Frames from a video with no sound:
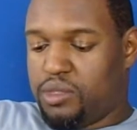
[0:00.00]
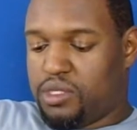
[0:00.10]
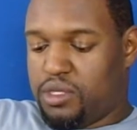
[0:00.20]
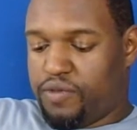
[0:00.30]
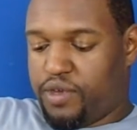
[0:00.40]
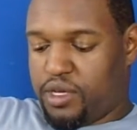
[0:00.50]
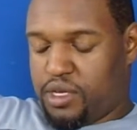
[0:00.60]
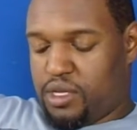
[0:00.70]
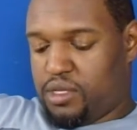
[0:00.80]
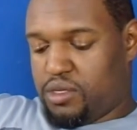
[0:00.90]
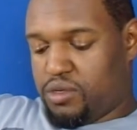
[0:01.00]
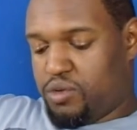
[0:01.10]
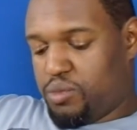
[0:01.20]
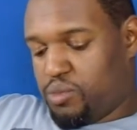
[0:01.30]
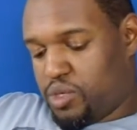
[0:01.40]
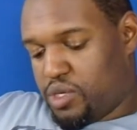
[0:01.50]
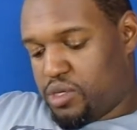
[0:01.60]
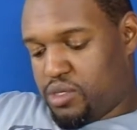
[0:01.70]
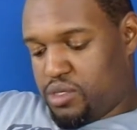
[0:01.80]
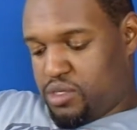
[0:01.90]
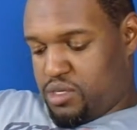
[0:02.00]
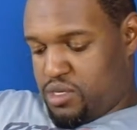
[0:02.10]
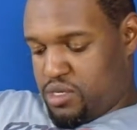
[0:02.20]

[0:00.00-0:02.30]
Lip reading: me see if I can get this open, because